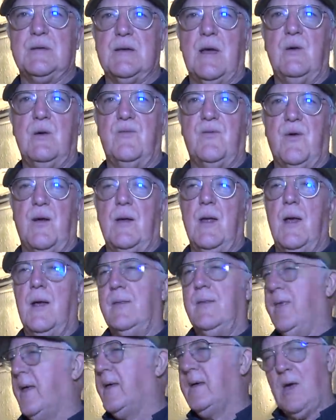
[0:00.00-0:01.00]
terrified.
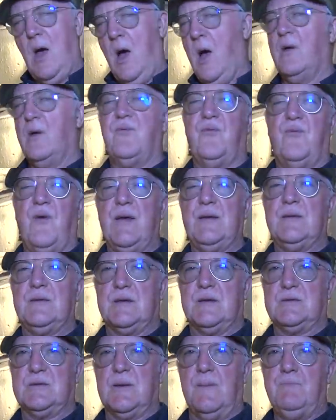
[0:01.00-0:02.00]
They can't fight
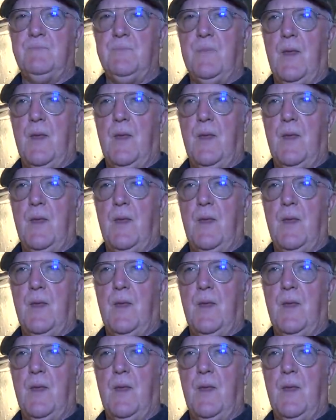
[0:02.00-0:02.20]
us.